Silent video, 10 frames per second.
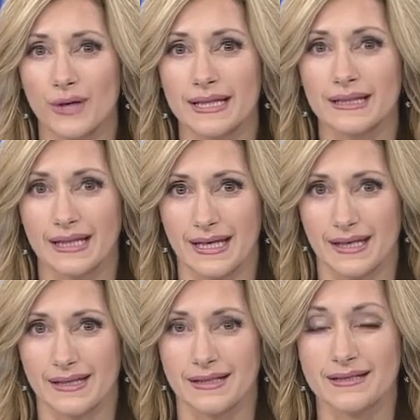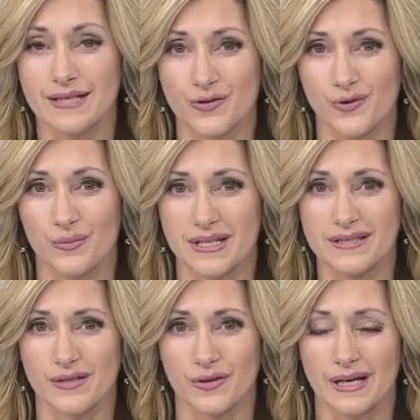Red Lake in central
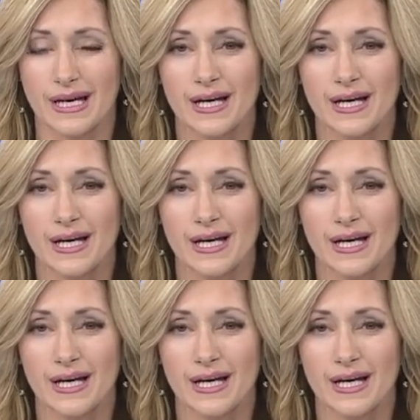Minnesota.